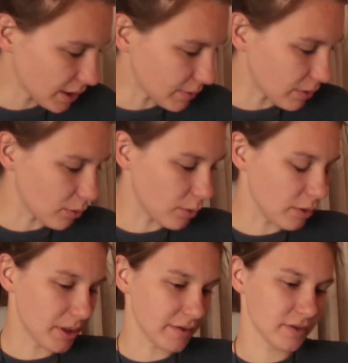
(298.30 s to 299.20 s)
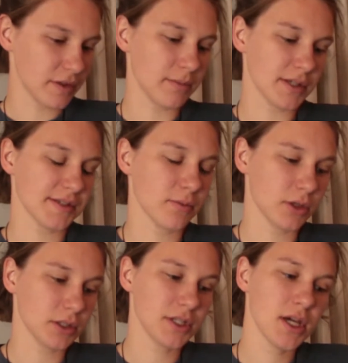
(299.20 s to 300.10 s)
like we were, we were praying for the Muslim
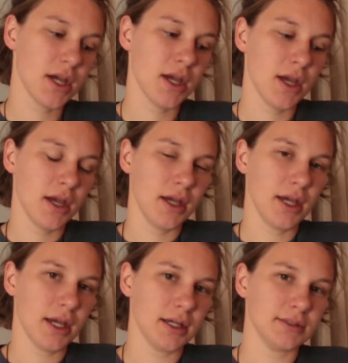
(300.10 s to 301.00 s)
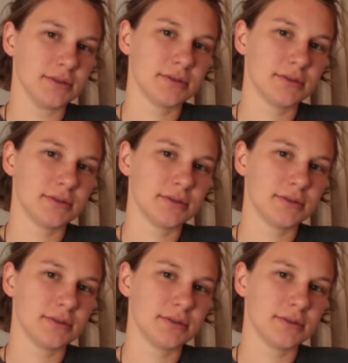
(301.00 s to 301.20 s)
world, and